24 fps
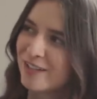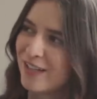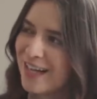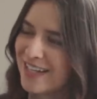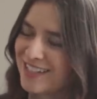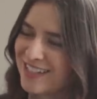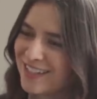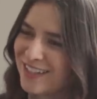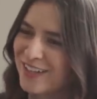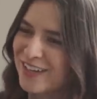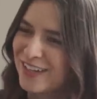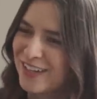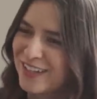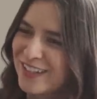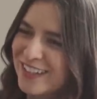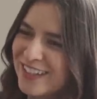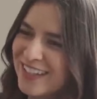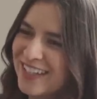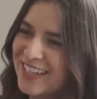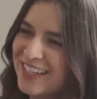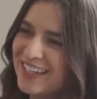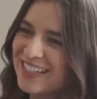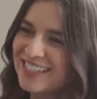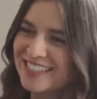
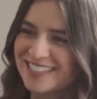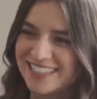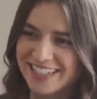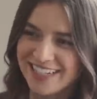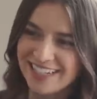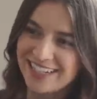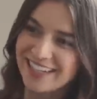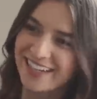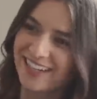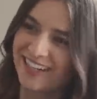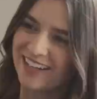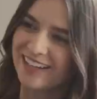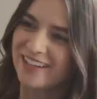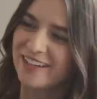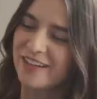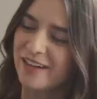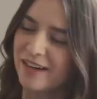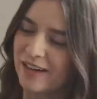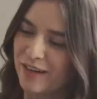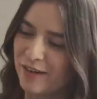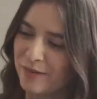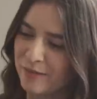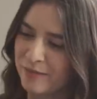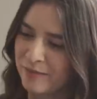classical singing,
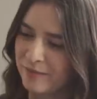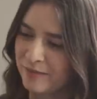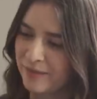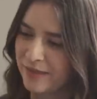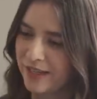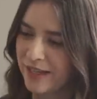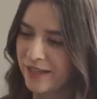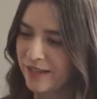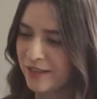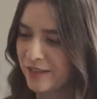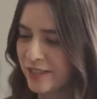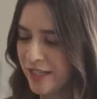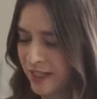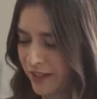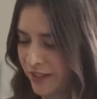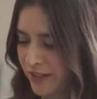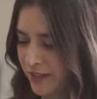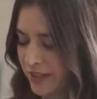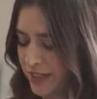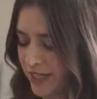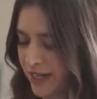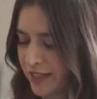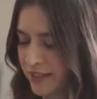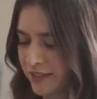um, they could tell you
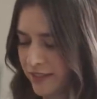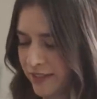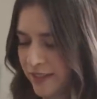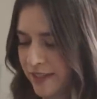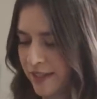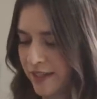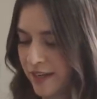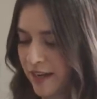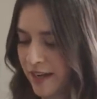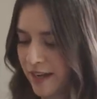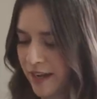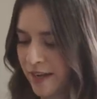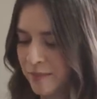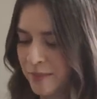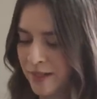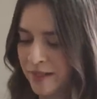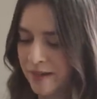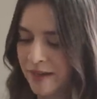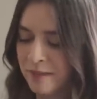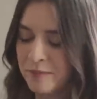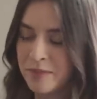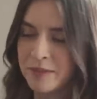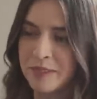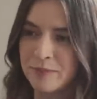exactly. I
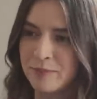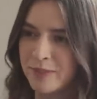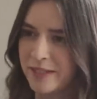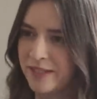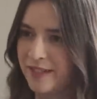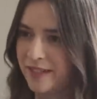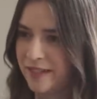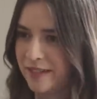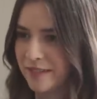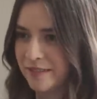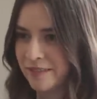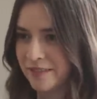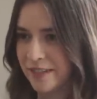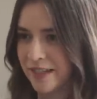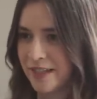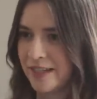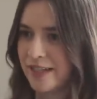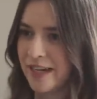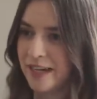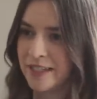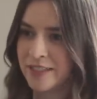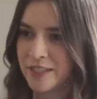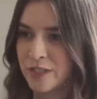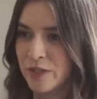mean, I'm speaking
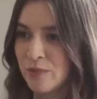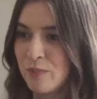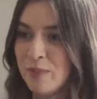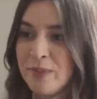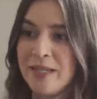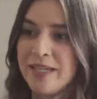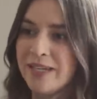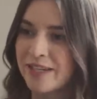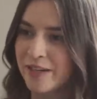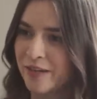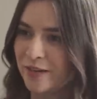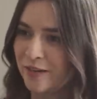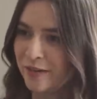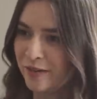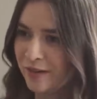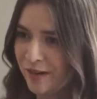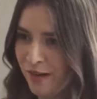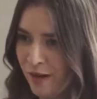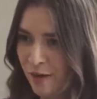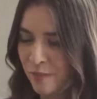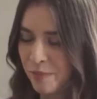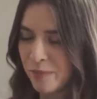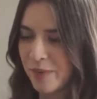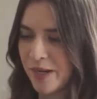like as a beginner,
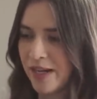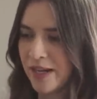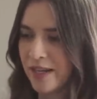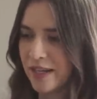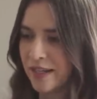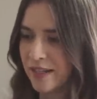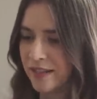yeah.